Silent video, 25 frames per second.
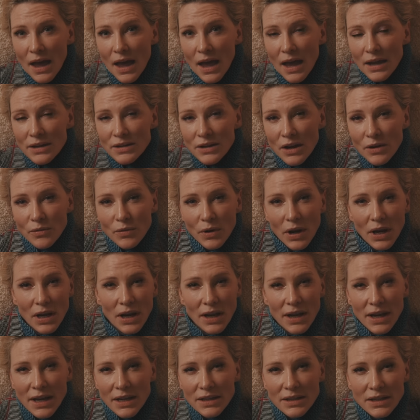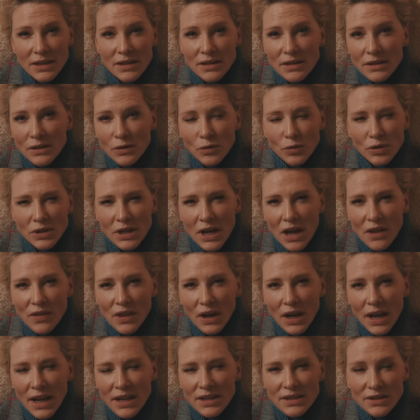and I realised he didn't look down
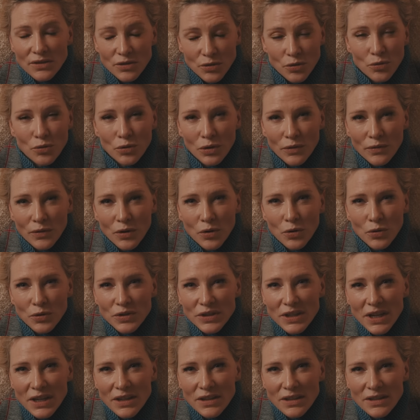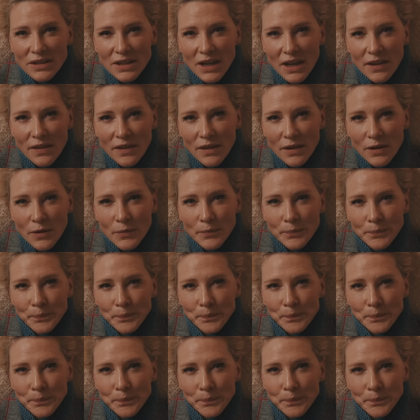the lens at all. Of course, he just had the